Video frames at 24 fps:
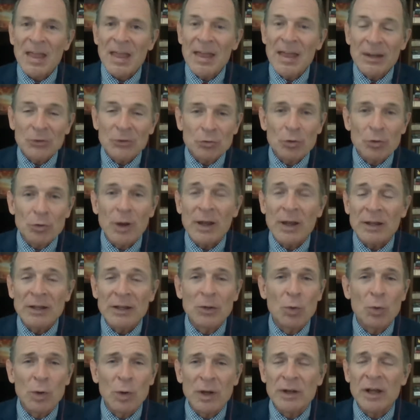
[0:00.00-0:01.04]
And it's great.
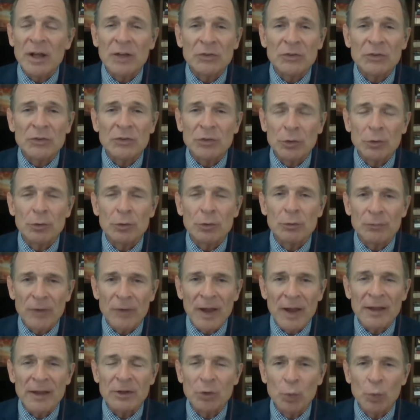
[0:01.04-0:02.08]
He organizes you, you
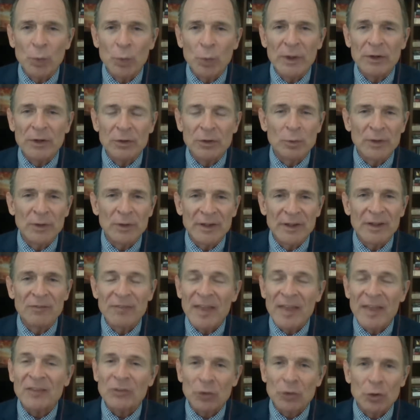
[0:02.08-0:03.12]
fight, you win, you
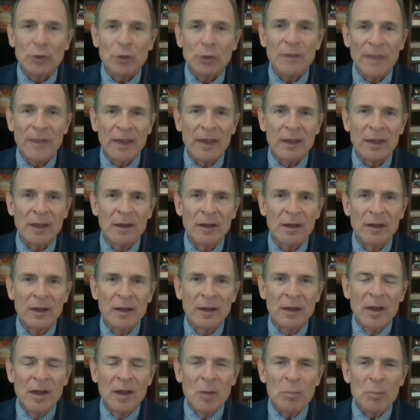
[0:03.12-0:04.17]
live. That's a good thing.
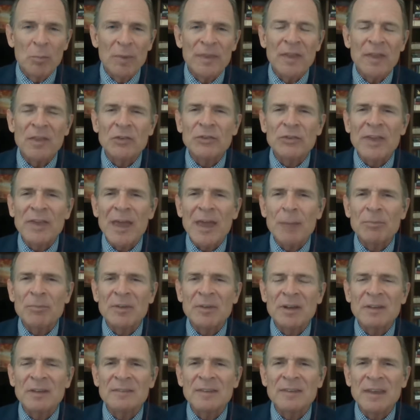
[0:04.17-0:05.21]
But then this
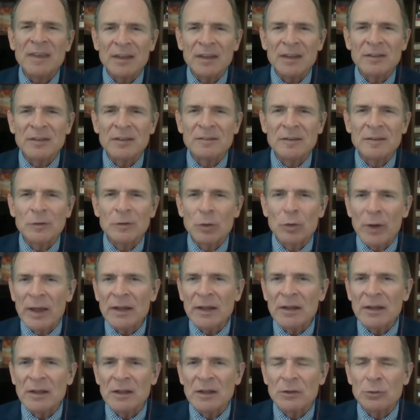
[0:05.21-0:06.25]
captain has kids and
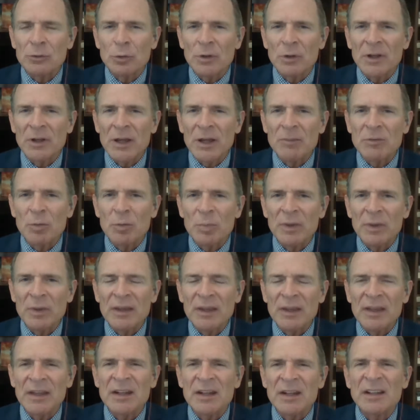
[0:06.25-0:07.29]
grandkids who claim to
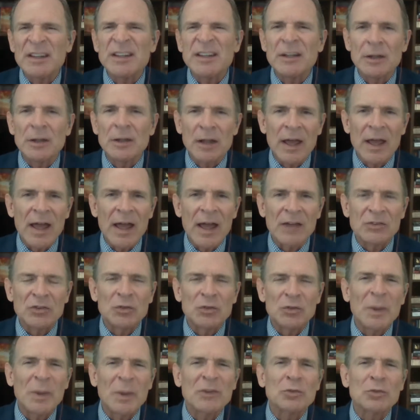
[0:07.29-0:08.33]
be an elite class,
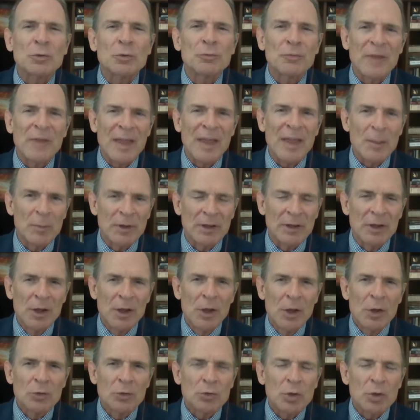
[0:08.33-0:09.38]
a special family,
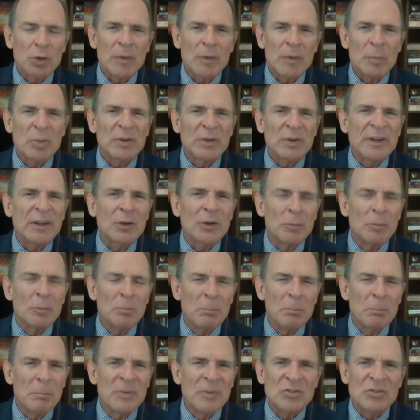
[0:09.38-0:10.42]
sort of a
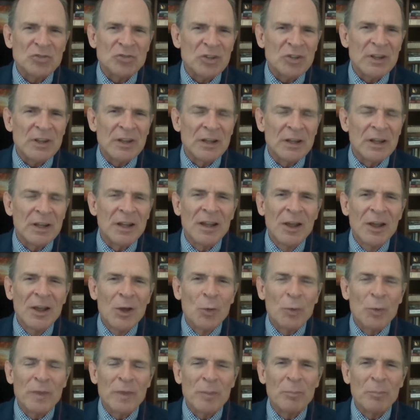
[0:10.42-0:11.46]
political machine
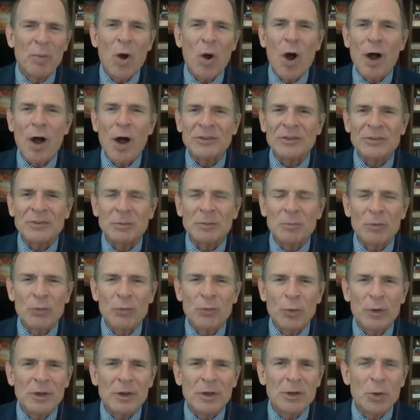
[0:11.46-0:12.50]
with a boss. And
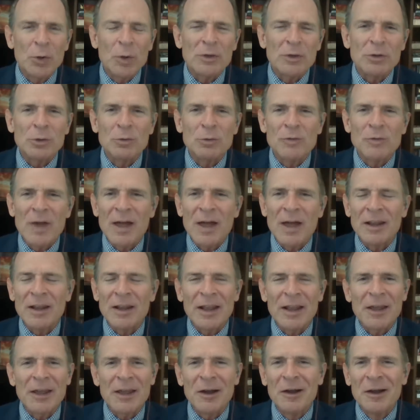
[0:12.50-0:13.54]
before you know it, you've got
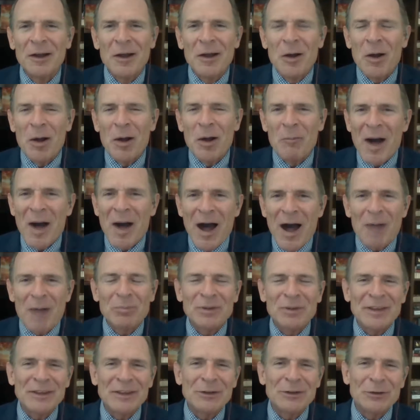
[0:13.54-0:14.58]
like a
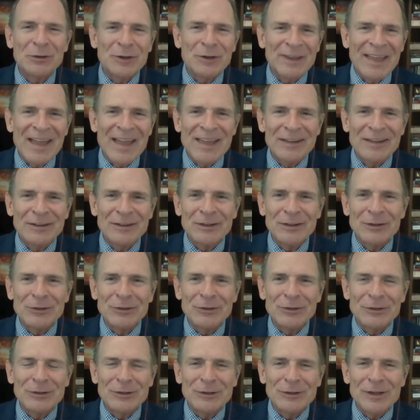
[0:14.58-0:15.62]
mob leader, a gang leader,
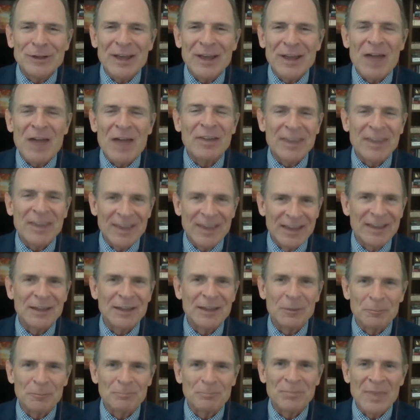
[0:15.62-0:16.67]
you have a
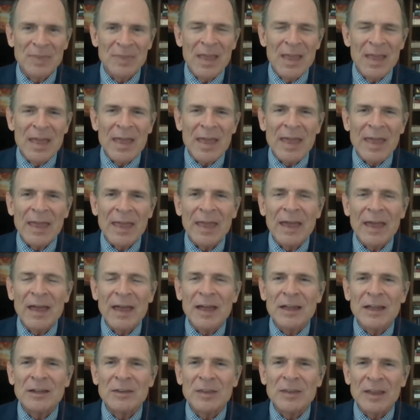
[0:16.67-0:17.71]
king.
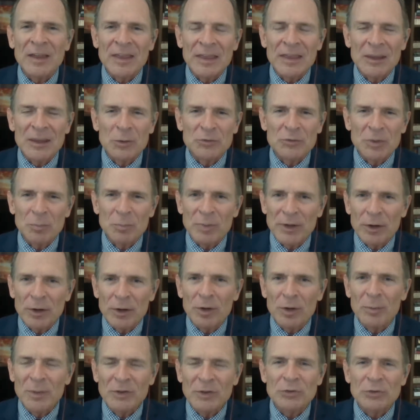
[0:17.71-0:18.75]
And it's a
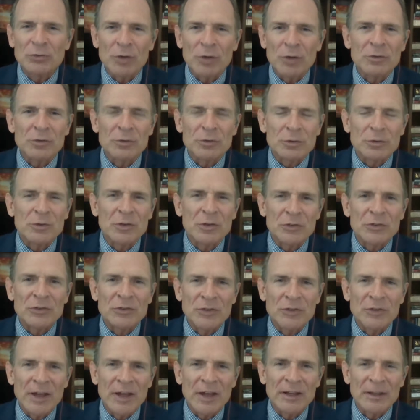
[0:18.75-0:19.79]
pyramid structure to
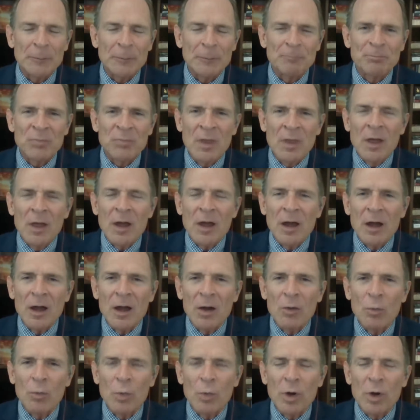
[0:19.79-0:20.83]
society
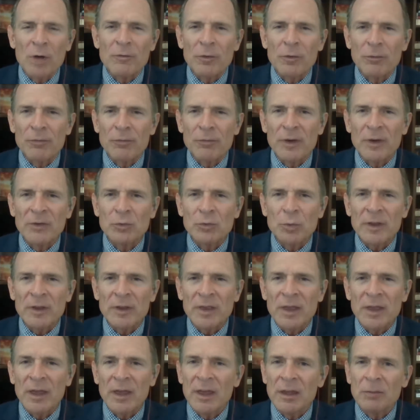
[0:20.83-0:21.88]
where if you're friends with
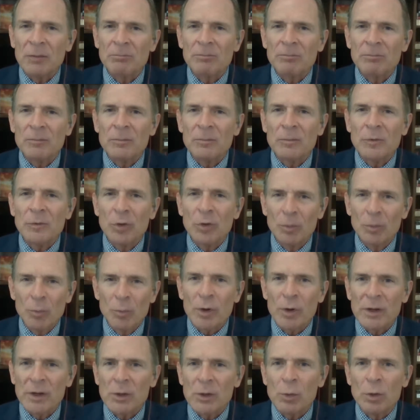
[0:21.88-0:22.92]
the king, you're
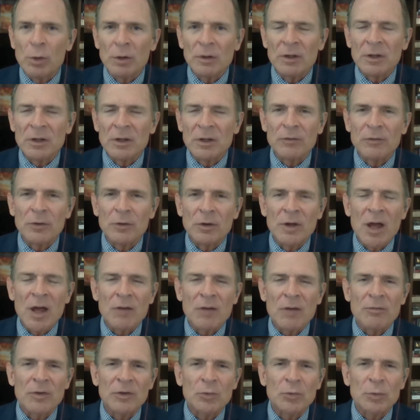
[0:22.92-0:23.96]
more equal. If you're
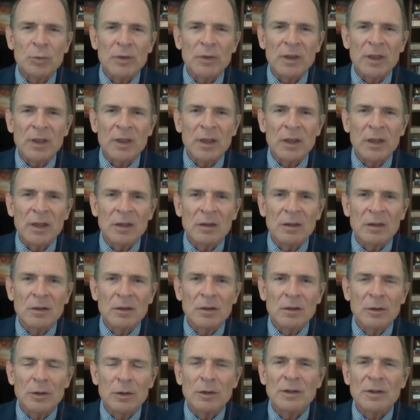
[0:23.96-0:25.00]
not friends with the king,
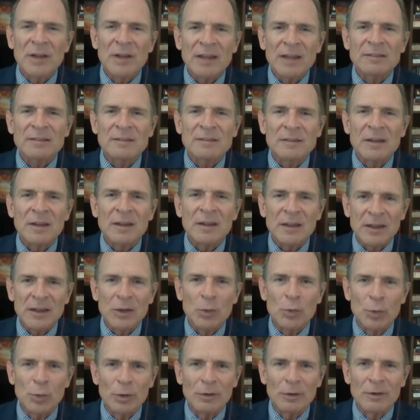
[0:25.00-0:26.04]
you're less
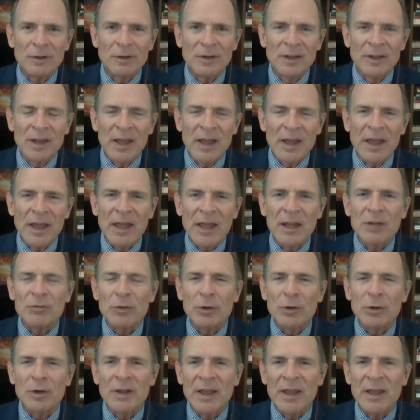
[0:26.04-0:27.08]
equal. And if
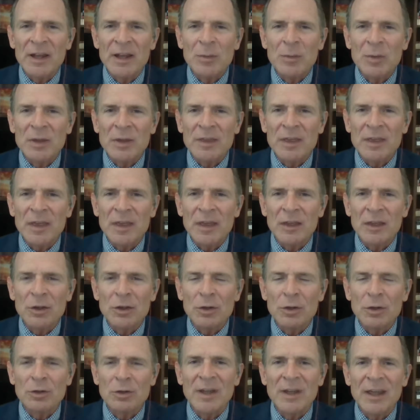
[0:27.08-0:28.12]
you're an enemy of the king,
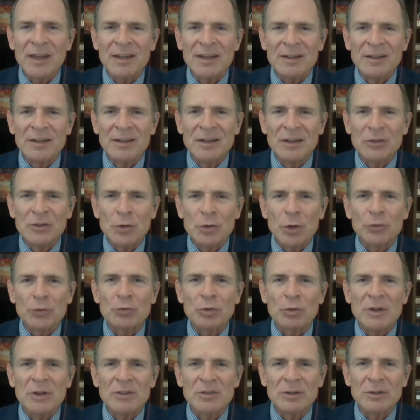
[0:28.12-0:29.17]
you're dead. It's called
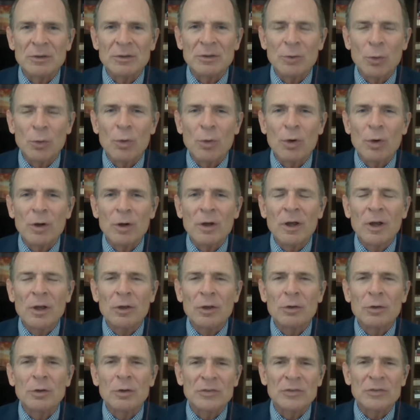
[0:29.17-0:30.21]
treason, or
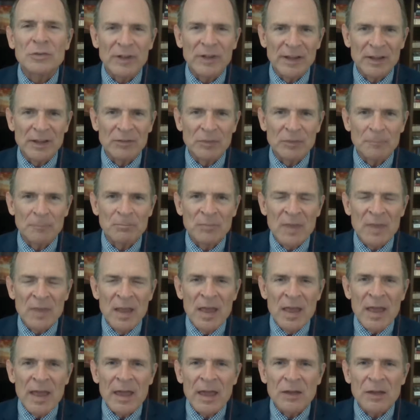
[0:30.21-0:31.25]
you're a slave.
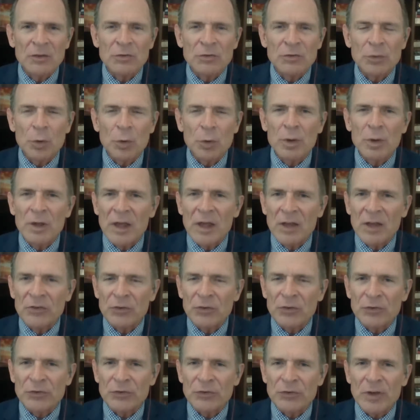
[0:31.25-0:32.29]
And so
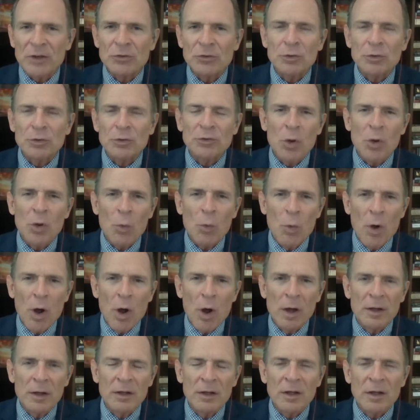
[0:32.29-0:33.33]
as the centuries go
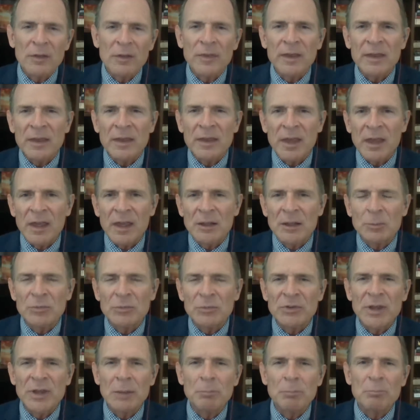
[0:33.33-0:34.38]
on, the
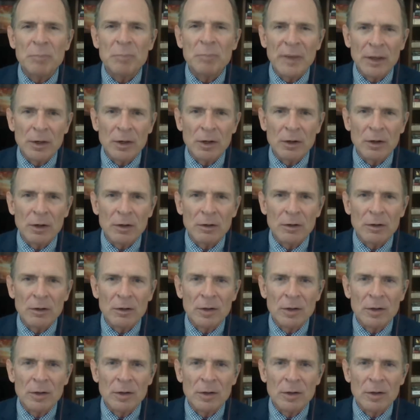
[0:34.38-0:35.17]
kingdoms get bigger.